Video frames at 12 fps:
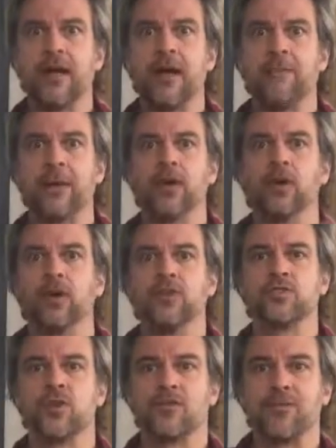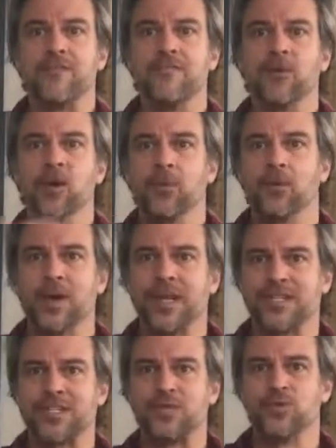but it sort of
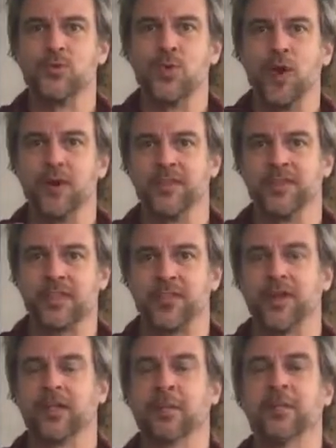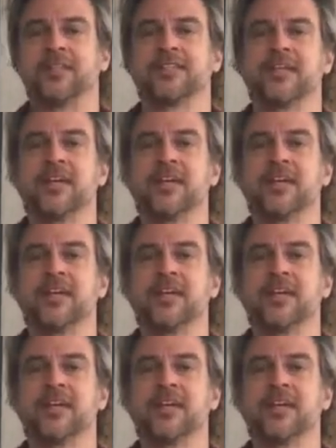reverberates through all these other elements.